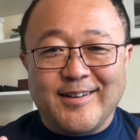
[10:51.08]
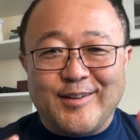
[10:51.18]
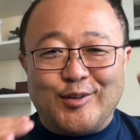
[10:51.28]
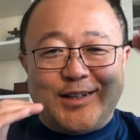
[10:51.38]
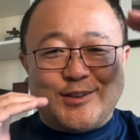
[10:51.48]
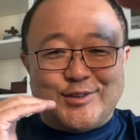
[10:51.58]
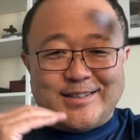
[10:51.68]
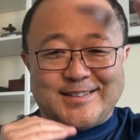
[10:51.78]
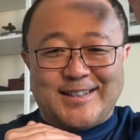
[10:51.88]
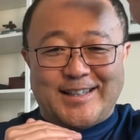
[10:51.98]
you need to
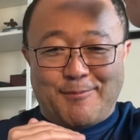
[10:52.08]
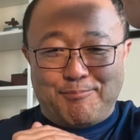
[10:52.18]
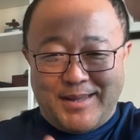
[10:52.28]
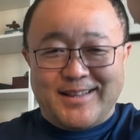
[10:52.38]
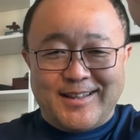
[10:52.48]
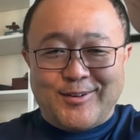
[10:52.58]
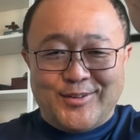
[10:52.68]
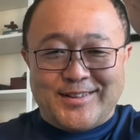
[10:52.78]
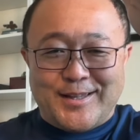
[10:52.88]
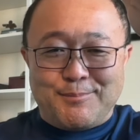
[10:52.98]
understand that basic
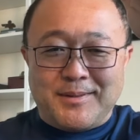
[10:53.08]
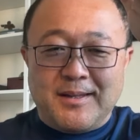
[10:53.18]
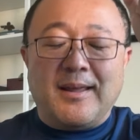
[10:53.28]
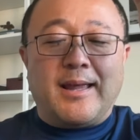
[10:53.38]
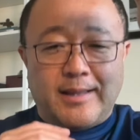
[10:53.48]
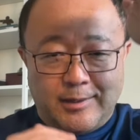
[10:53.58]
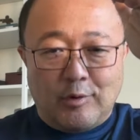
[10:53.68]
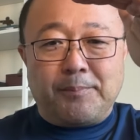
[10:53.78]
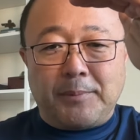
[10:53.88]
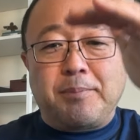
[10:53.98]
concept, and then
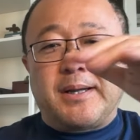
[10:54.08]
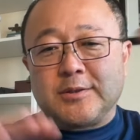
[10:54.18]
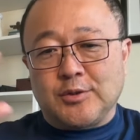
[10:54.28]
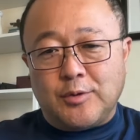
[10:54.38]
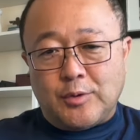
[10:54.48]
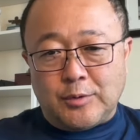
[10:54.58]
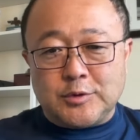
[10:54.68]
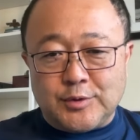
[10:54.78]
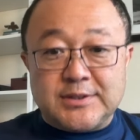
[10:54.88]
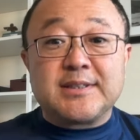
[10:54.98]
you're prepared to go
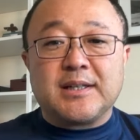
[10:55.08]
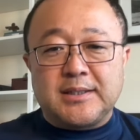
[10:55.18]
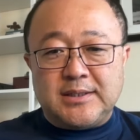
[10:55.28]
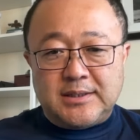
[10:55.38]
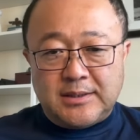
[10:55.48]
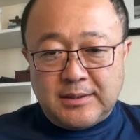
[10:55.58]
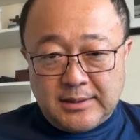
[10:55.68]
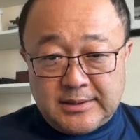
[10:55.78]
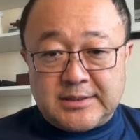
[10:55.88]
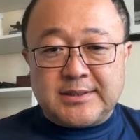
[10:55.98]
to study,
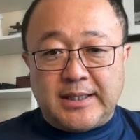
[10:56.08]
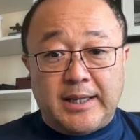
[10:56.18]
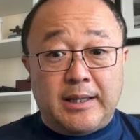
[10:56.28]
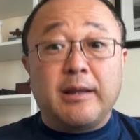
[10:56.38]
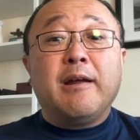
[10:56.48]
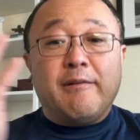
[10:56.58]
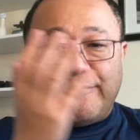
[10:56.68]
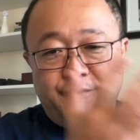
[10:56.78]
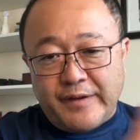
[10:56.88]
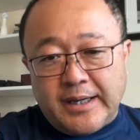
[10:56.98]
understand
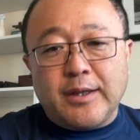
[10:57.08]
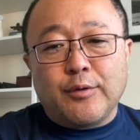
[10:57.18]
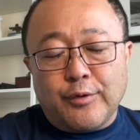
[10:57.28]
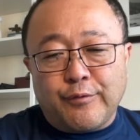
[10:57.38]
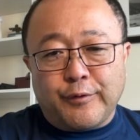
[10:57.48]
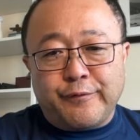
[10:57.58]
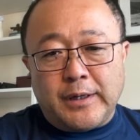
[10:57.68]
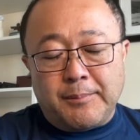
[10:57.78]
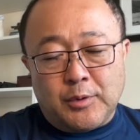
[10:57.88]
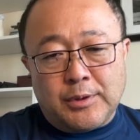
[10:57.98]
very useful
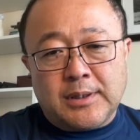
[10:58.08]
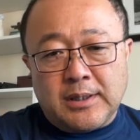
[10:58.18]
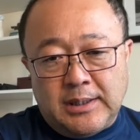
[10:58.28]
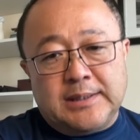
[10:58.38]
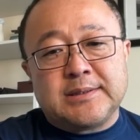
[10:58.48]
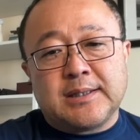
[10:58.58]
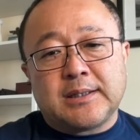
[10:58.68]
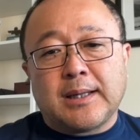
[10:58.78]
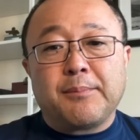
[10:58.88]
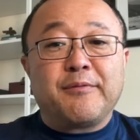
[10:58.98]
framework, lean
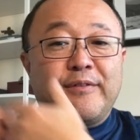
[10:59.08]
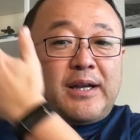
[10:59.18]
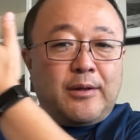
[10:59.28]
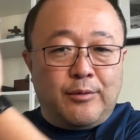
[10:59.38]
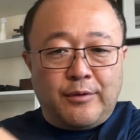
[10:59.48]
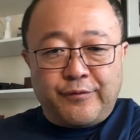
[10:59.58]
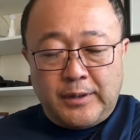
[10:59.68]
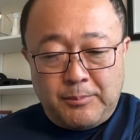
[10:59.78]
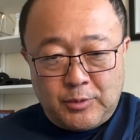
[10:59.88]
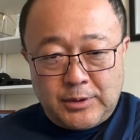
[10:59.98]
startup, very useful
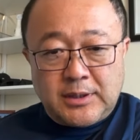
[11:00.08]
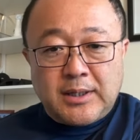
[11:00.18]
framework,